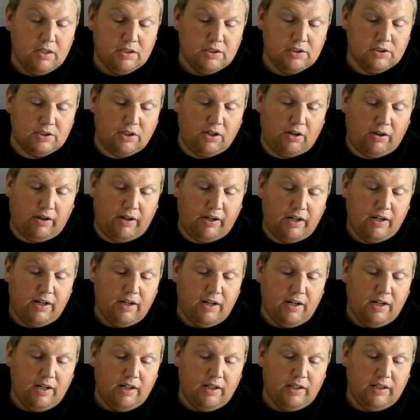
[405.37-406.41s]
Sorry.
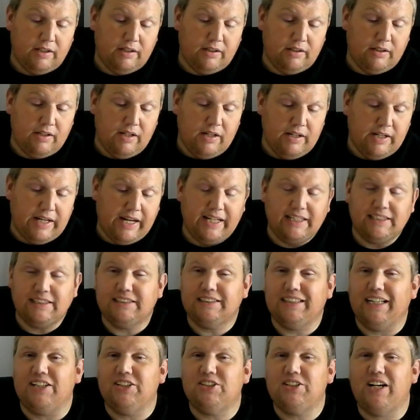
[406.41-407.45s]
Kansas
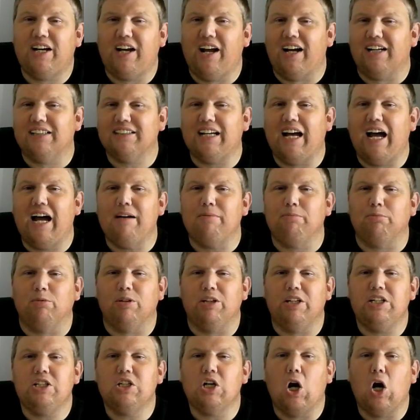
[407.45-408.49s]
State Jayhawks. I'm
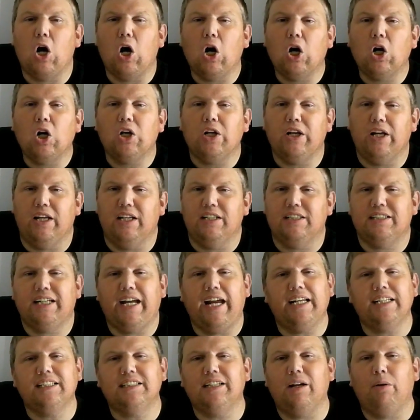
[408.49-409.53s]
retarded. It's
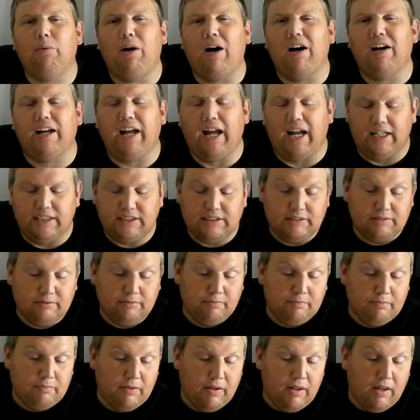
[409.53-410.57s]
Kansas State Wildcats.